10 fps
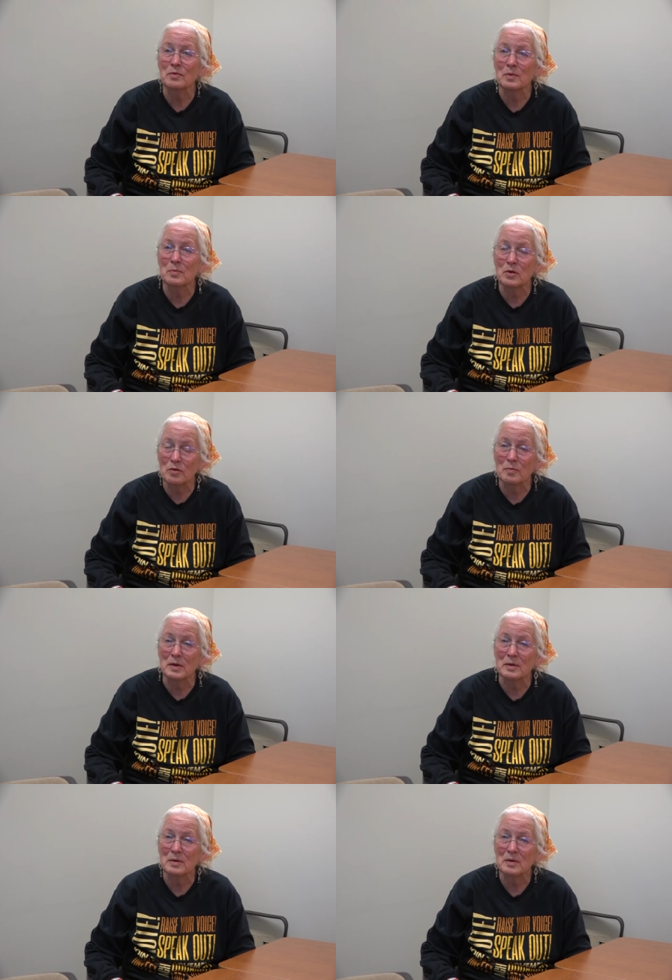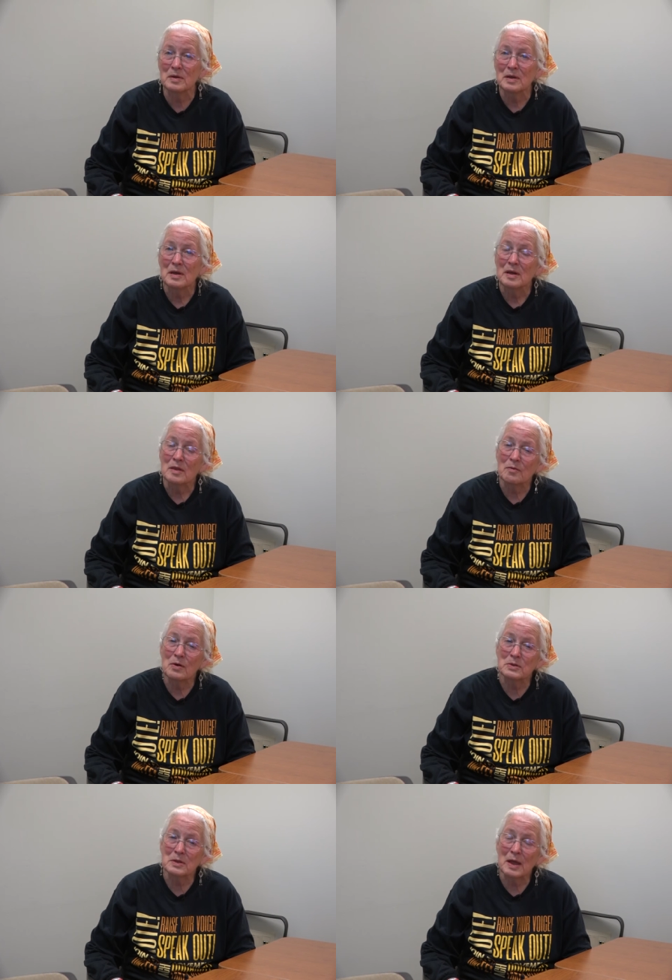The movement, the
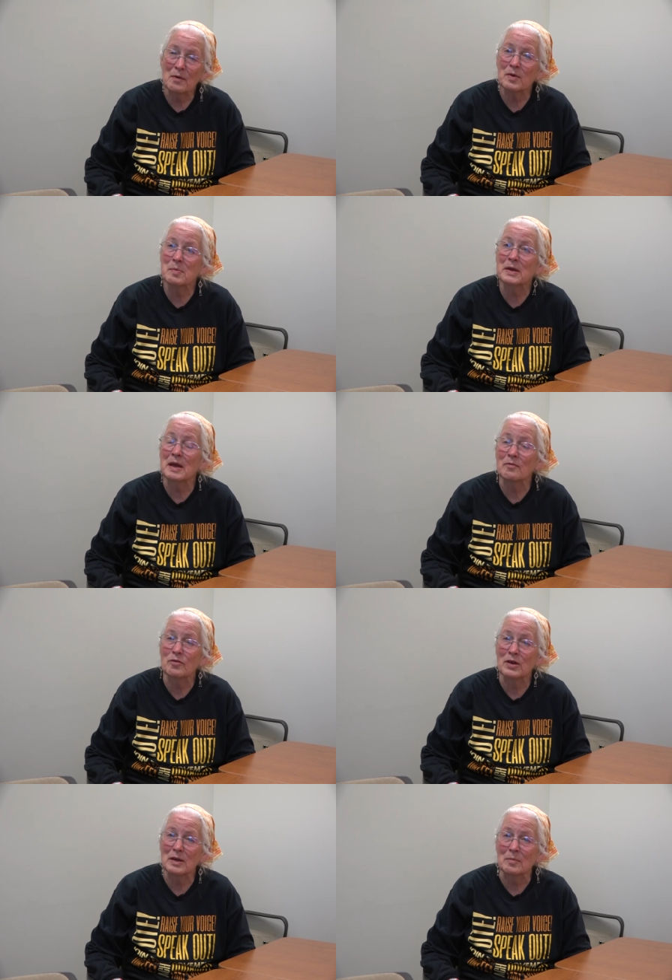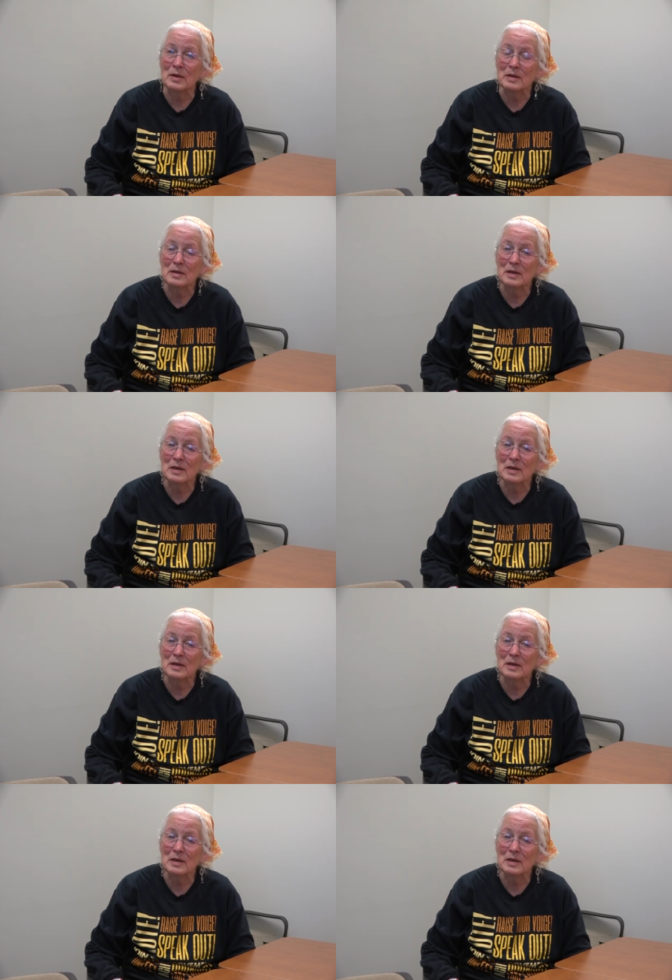folks in that, we became family.